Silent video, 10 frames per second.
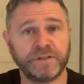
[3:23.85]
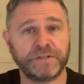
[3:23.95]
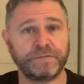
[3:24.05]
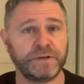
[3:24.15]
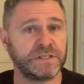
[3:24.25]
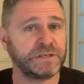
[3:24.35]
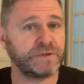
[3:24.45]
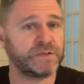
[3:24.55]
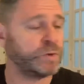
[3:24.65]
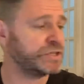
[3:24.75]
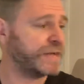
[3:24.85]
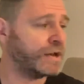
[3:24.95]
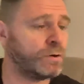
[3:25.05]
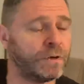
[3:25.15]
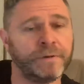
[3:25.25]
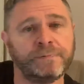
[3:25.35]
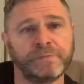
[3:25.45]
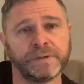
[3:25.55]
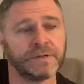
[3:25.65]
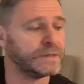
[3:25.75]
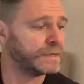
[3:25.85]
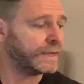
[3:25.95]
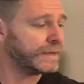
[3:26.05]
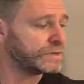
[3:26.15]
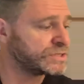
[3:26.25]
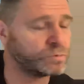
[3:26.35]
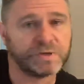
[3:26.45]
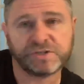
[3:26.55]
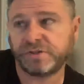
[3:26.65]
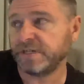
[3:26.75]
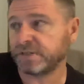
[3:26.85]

So for instance, if I switch that on and I switch this